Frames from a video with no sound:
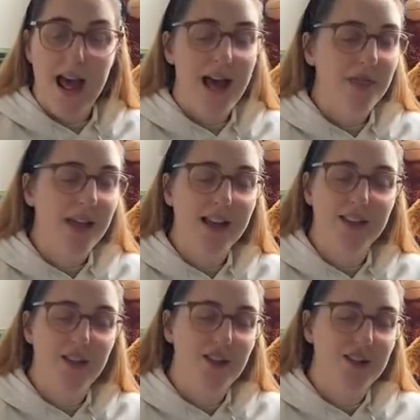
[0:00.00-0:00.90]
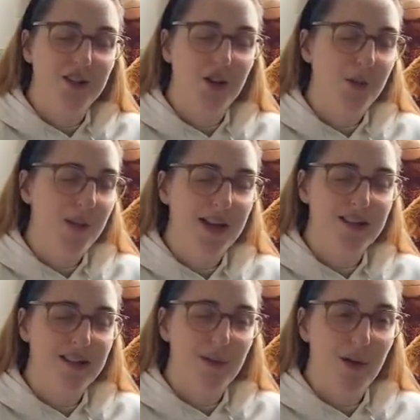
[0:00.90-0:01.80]
I think there's other bits
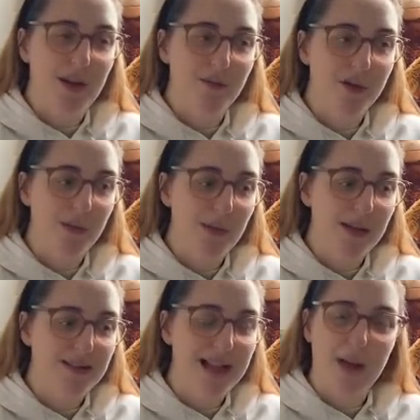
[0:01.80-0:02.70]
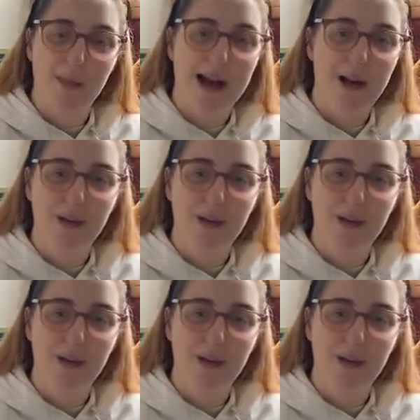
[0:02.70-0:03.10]
as well that I've probably missed out, but